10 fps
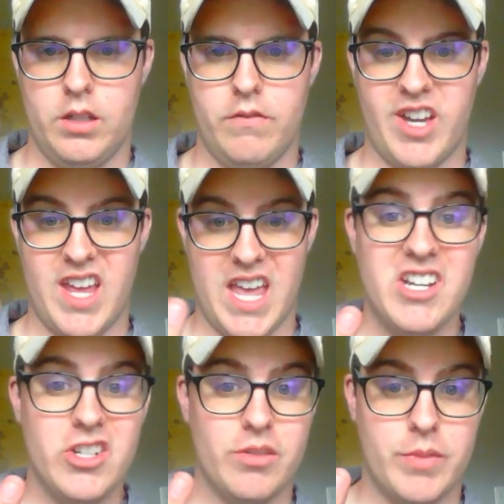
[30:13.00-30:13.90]
You've got
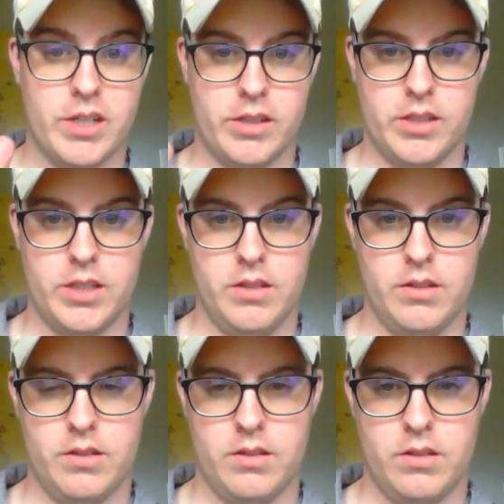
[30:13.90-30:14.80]
Asian
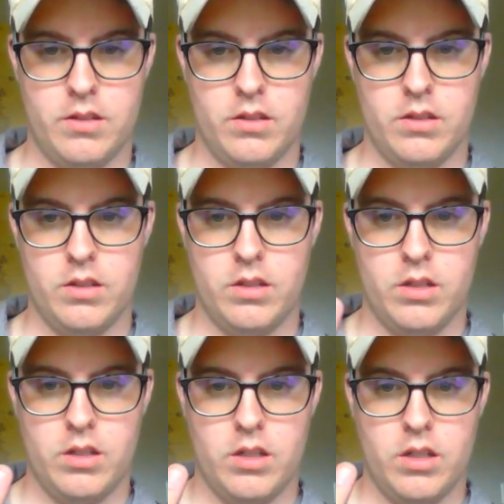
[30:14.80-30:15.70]
Americans.
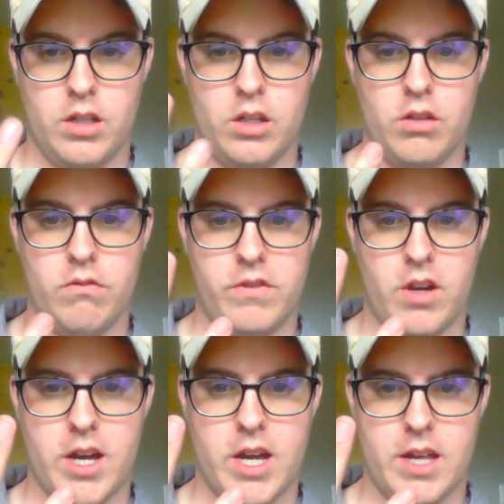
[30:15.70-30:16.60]
You've
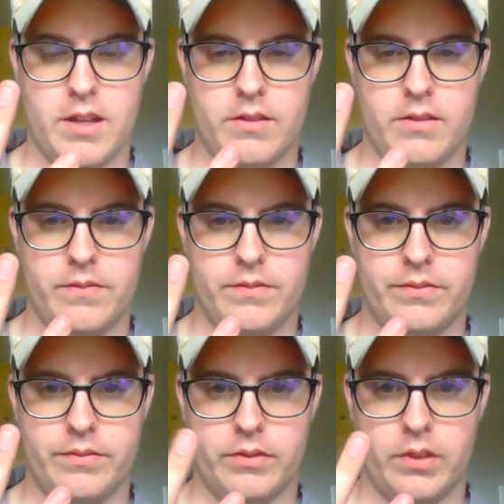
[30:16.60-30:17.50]
got,
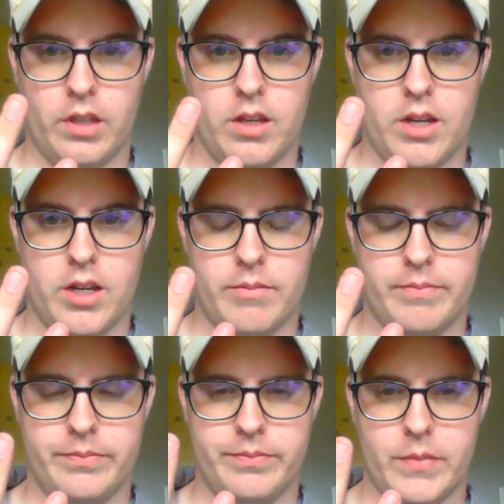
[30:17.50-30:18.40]

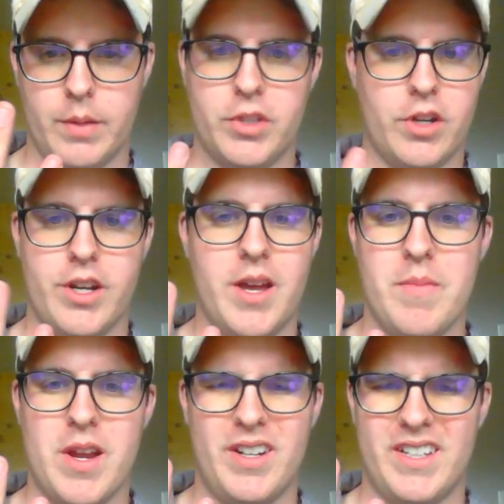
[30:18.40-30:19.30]
I'm sorry, not
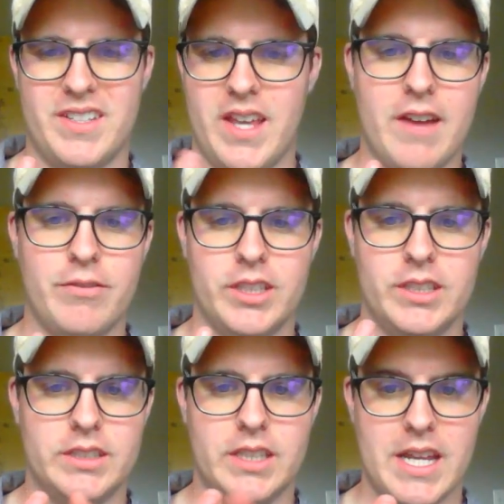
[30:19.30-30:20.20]
Americans,
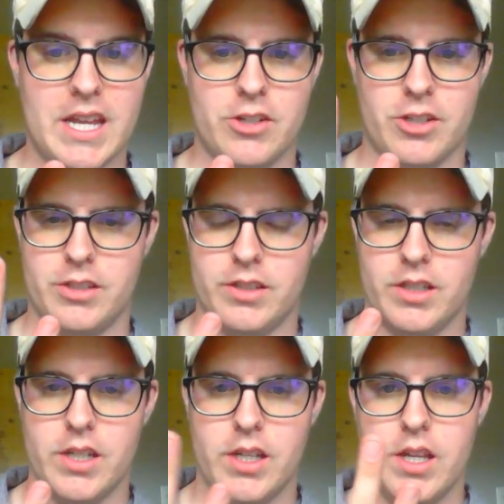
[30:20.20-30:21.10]
Africans and Asians.
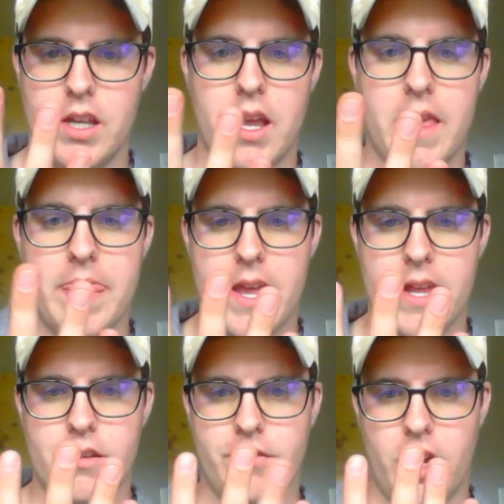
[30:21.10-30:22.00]
And
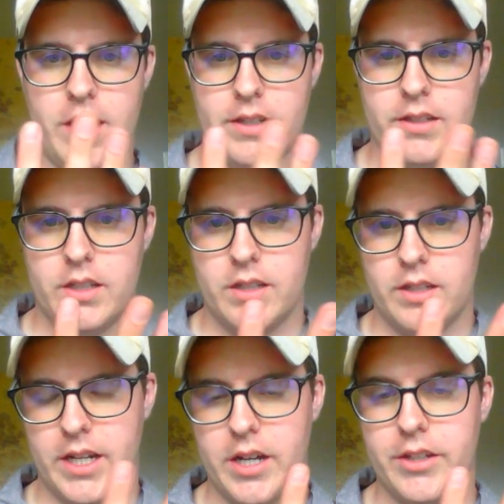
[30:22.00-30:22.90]
then you've got
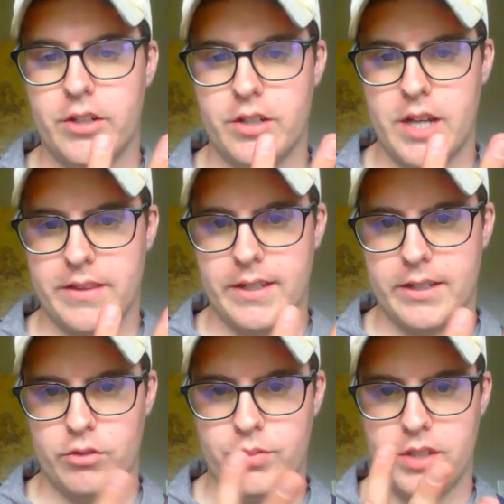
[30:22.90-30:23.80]
like other ethnic
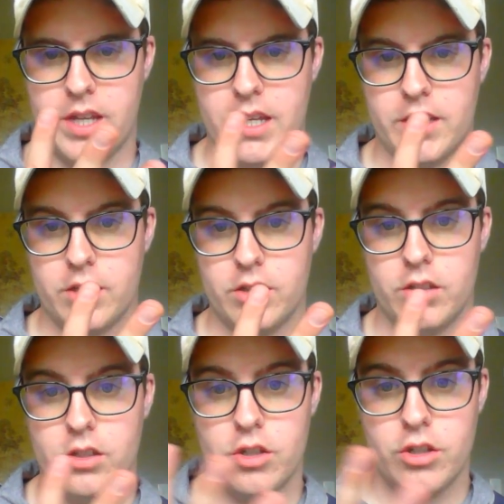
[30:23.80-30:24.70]
groups like
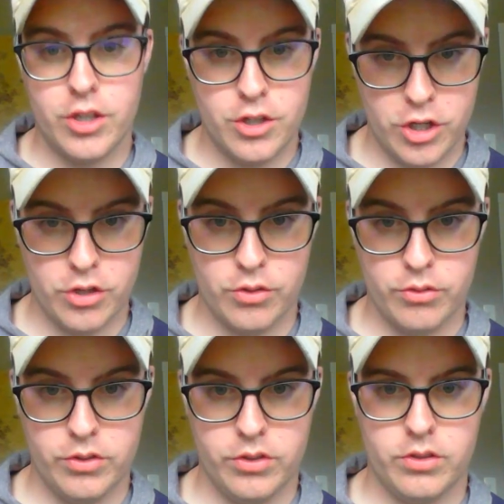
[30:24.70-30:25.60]
the
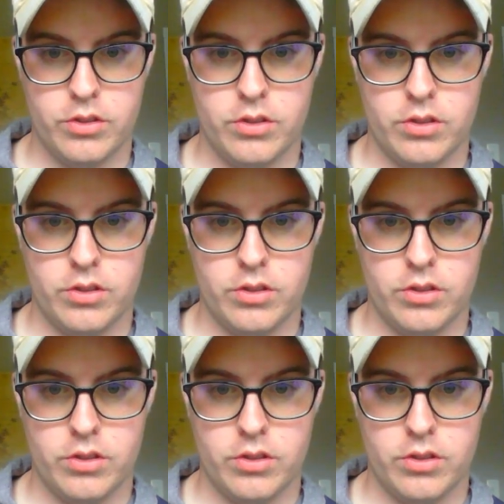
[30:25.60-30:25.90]
Jews.